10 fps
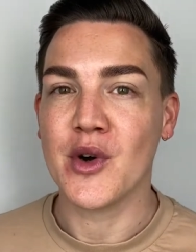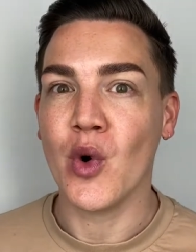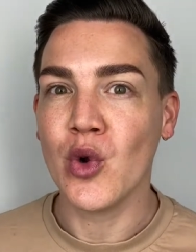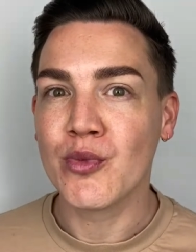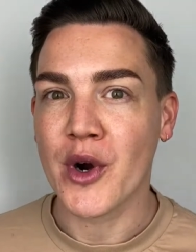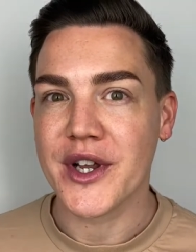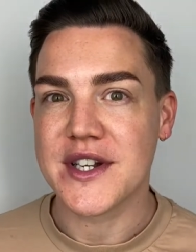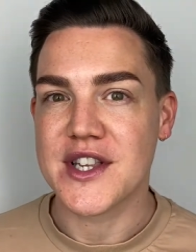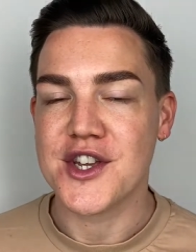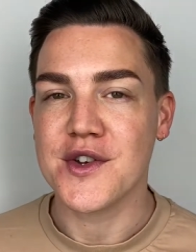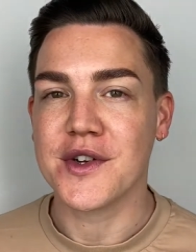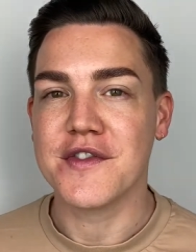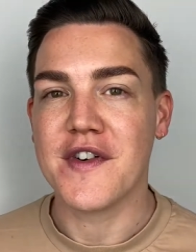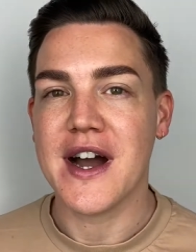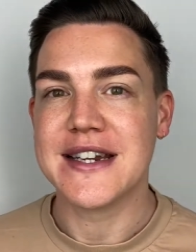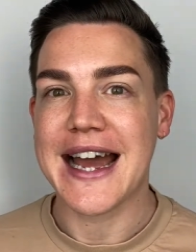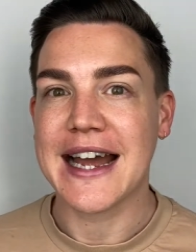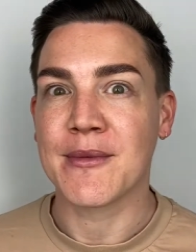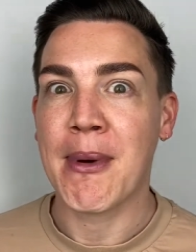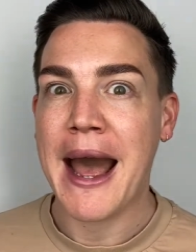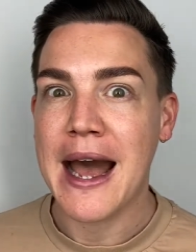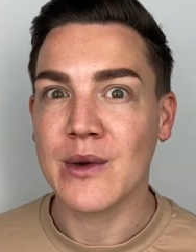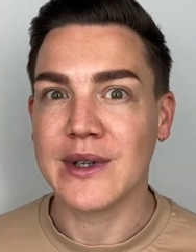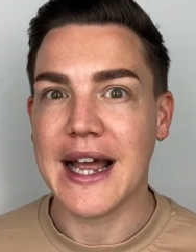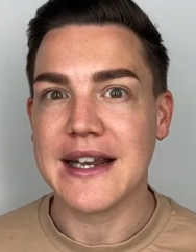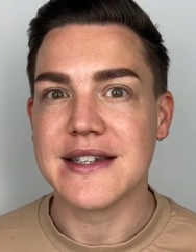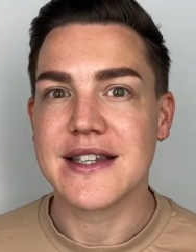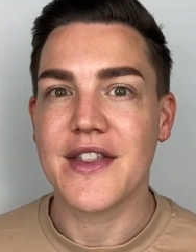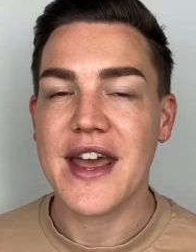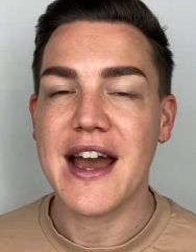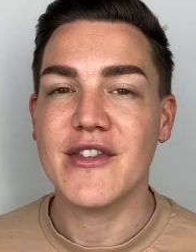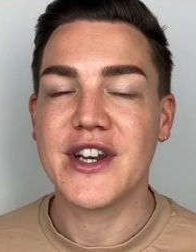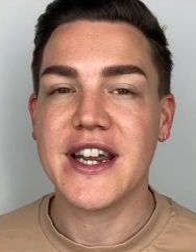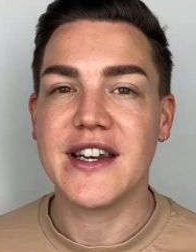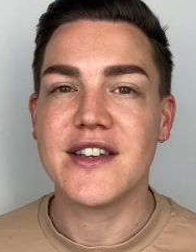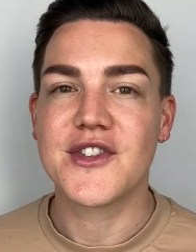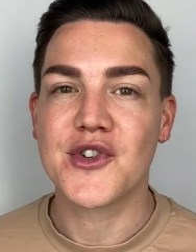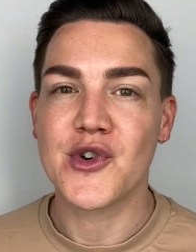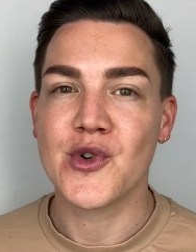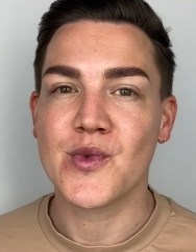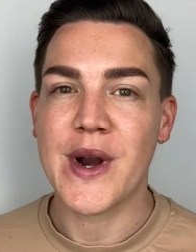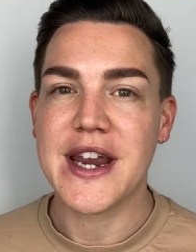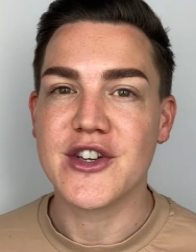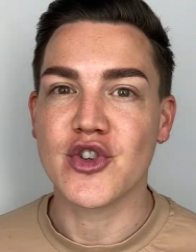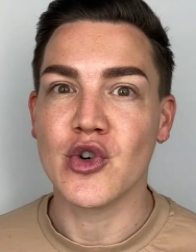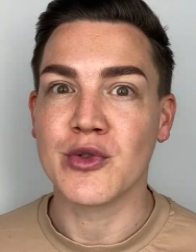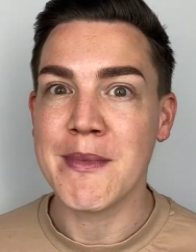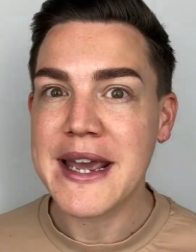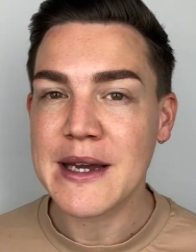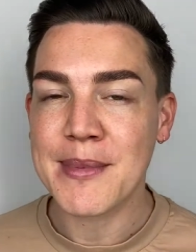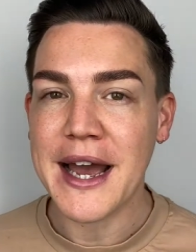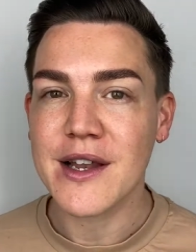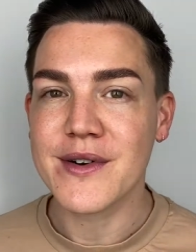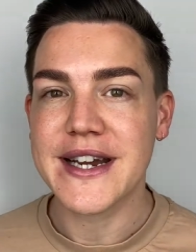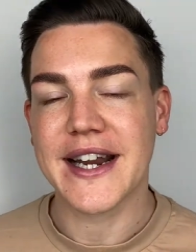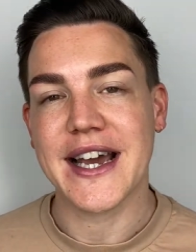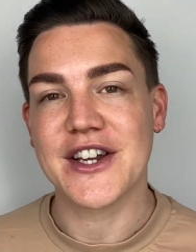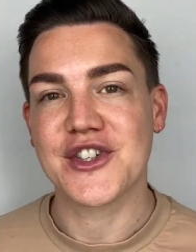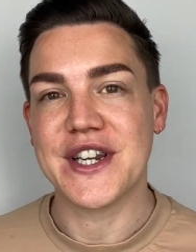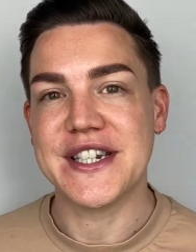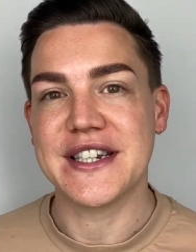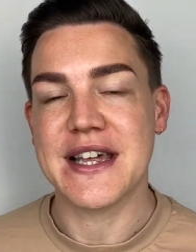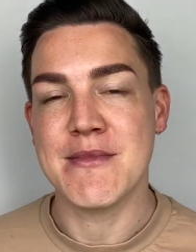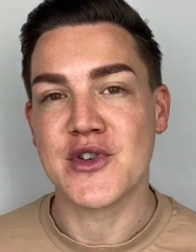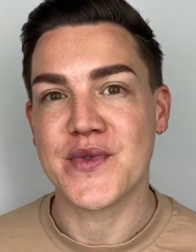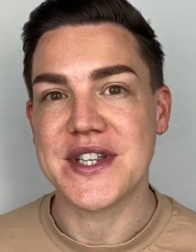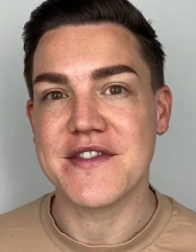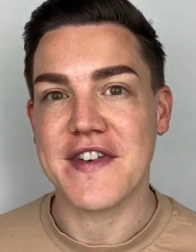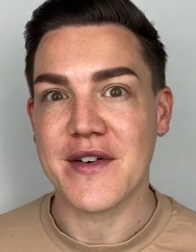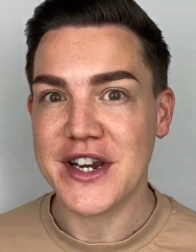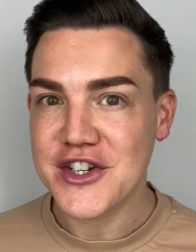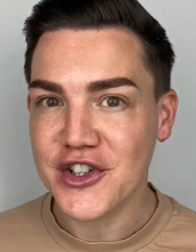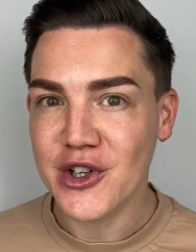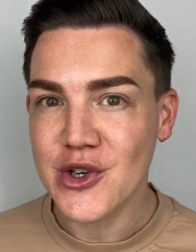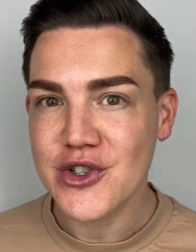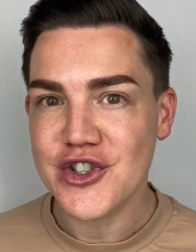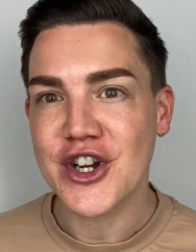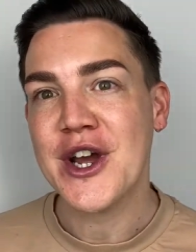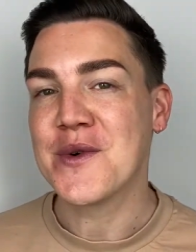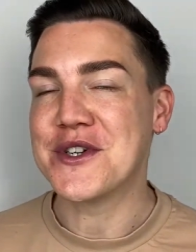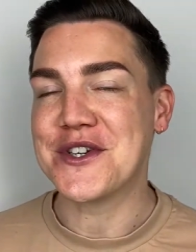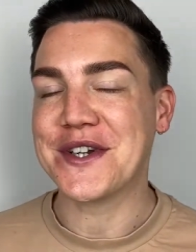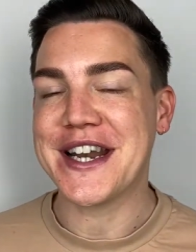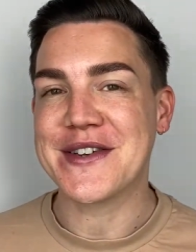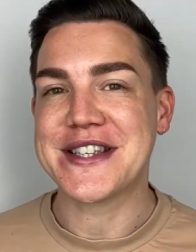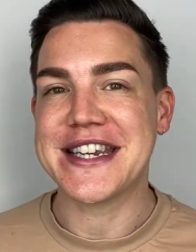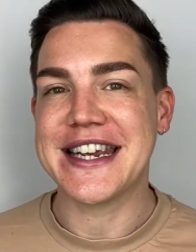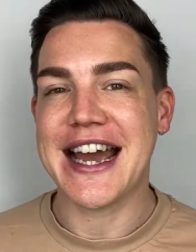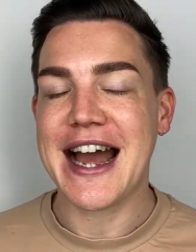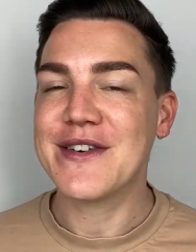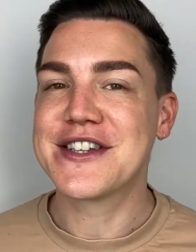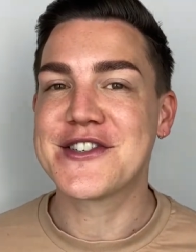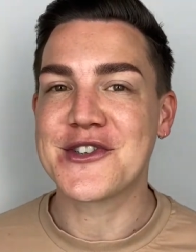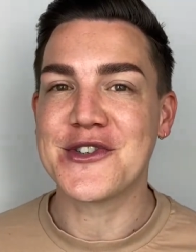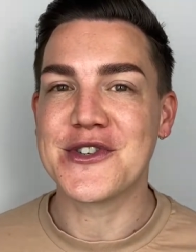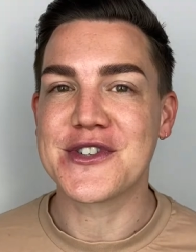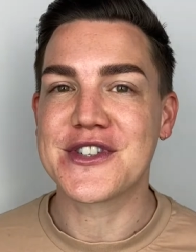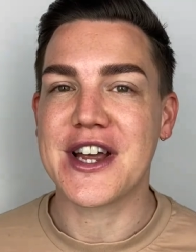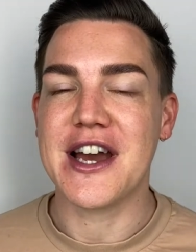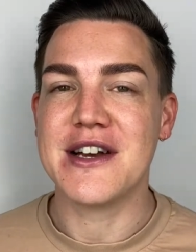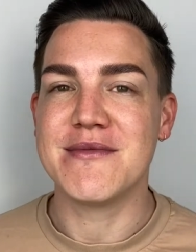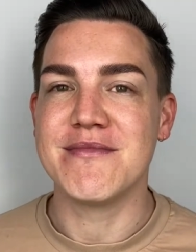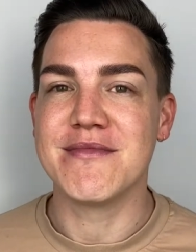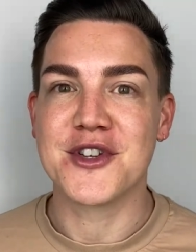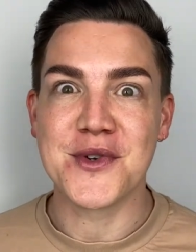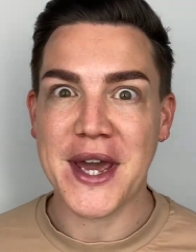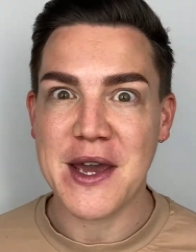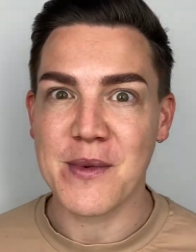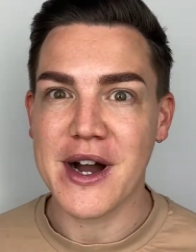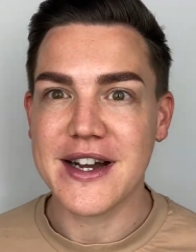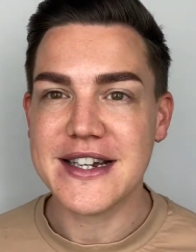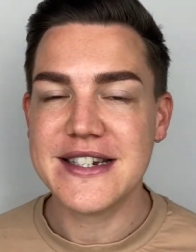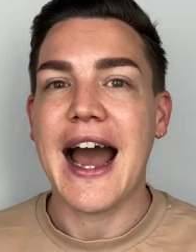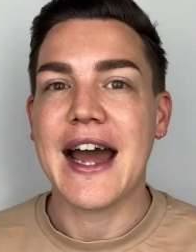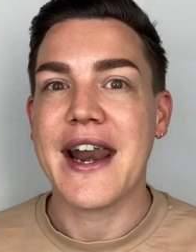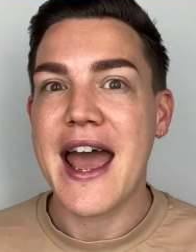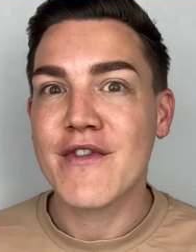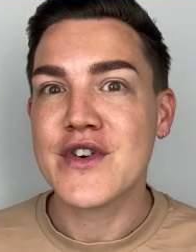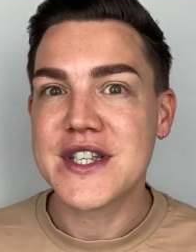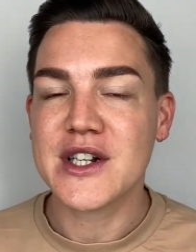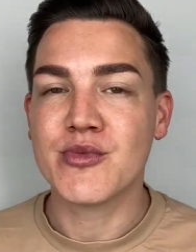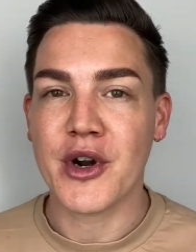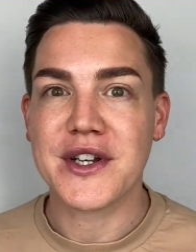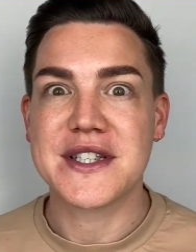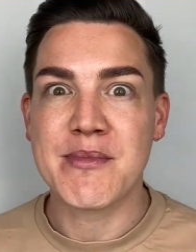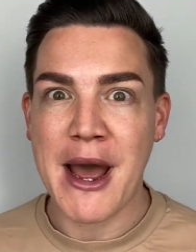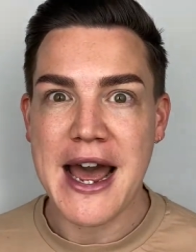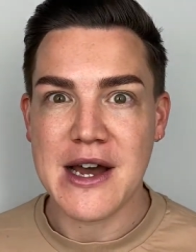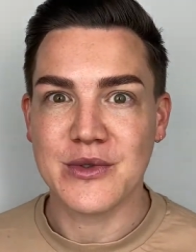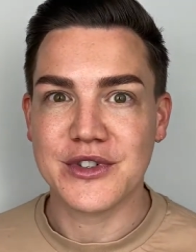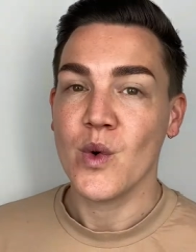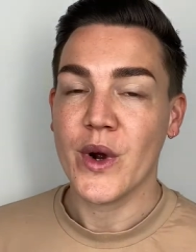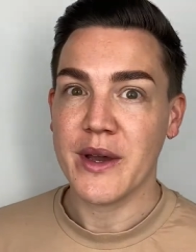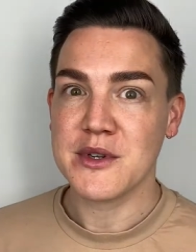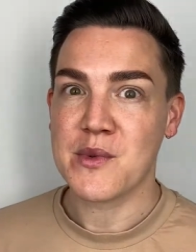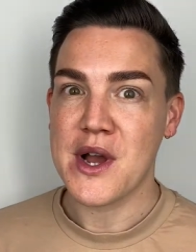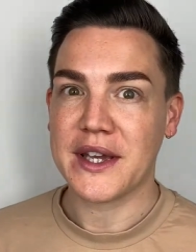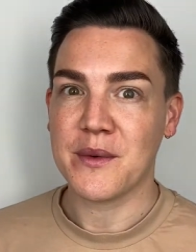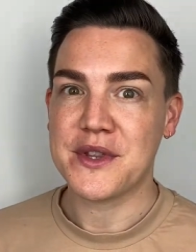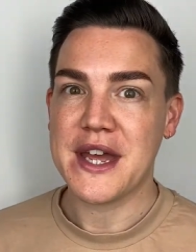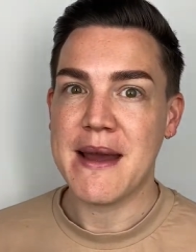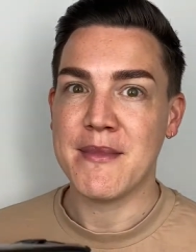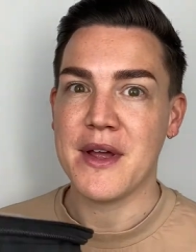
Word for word: all products that you can find at Poundland. They have an in-store range called Makeup Gallery, and I actually did their most recent foundation launch, which you can now see out in stores um, U K-wide, and every single product is a pound. When I was working with them,